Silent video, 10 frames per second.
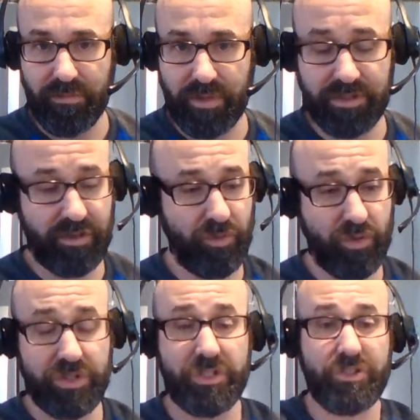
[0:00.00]
And some
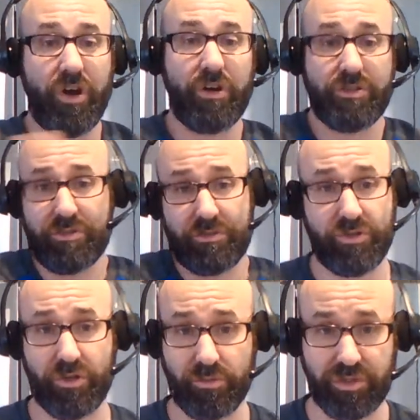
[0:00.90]
Christians are
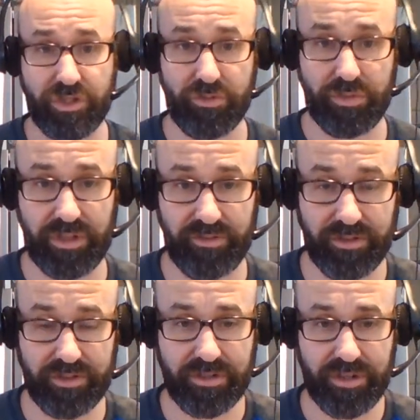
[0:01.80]
circumcision
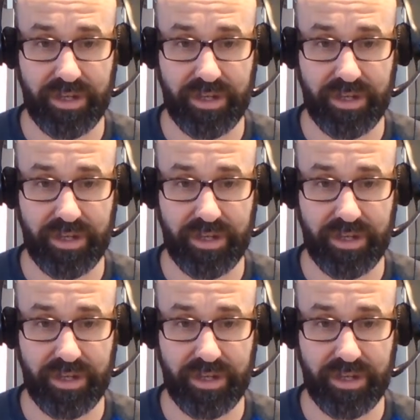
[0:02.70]
believers,